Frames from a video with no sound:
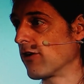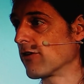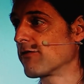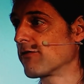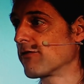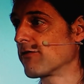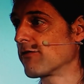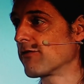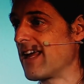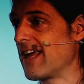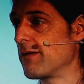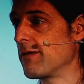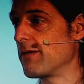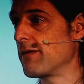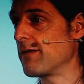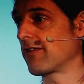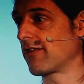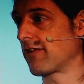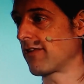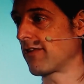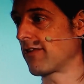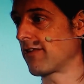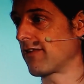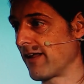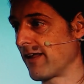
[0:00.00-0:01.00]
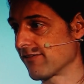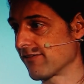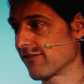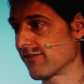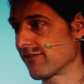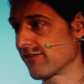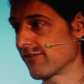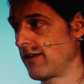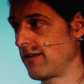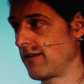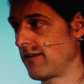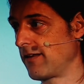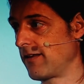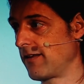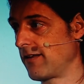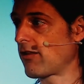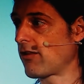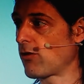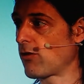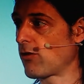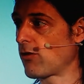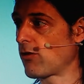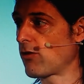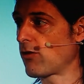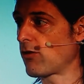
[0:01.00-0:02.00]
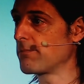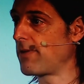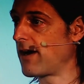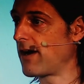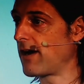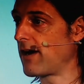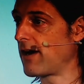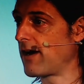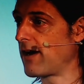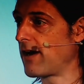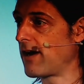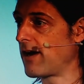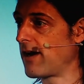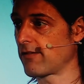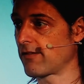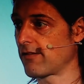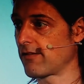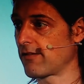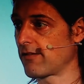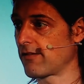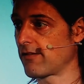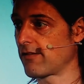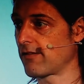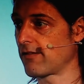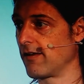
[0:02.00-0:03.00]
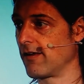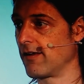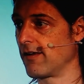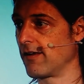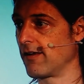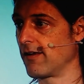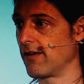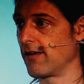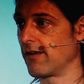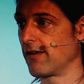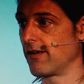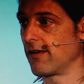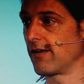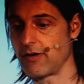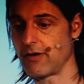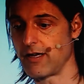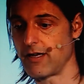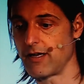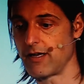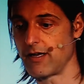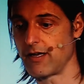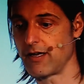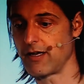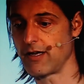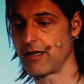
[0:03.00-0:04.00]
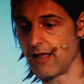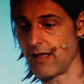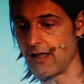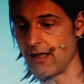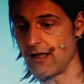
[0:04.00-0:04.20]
fibers especially. This is one part of this chemtrail class.